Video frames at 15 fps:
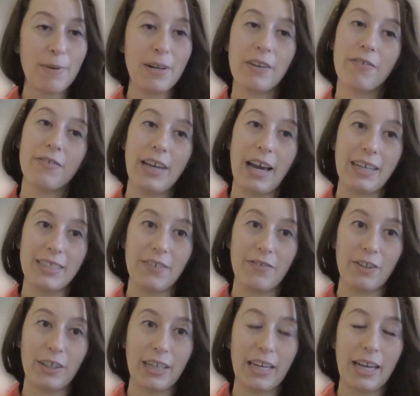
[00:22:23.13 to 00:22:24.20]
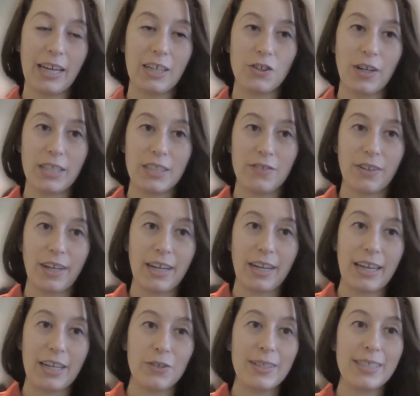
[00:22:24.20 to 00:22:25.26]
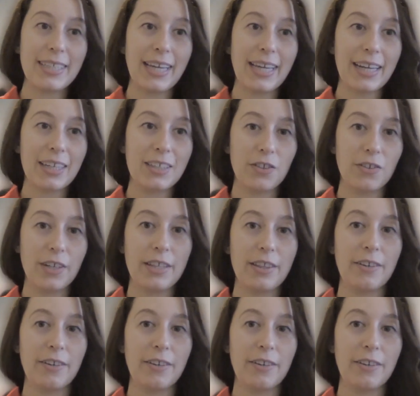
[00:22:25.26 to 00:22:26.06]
But if you're looking at transferring into a Seneca degree,